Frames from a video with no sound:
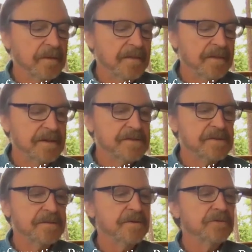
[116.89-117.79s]
I think it's
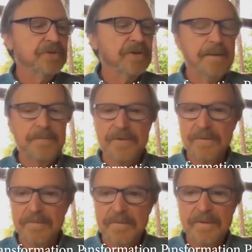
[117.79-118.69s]
the third
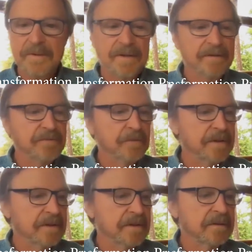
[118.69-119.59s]
chapter that I've
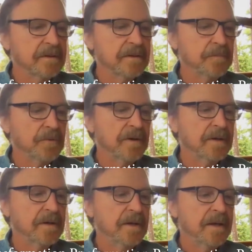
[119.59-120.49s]
written in the book.